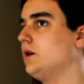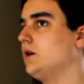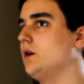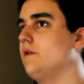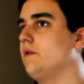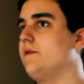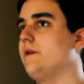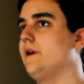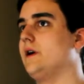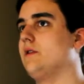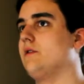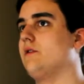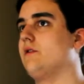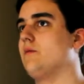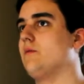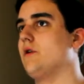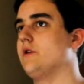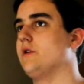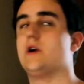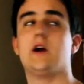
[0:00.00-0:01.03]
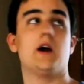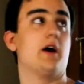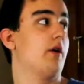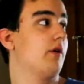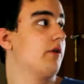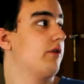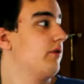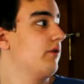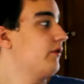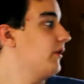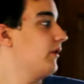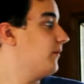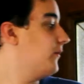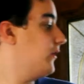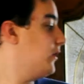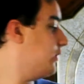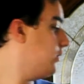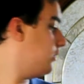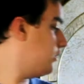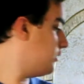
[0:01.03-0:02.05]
go find some other house or something.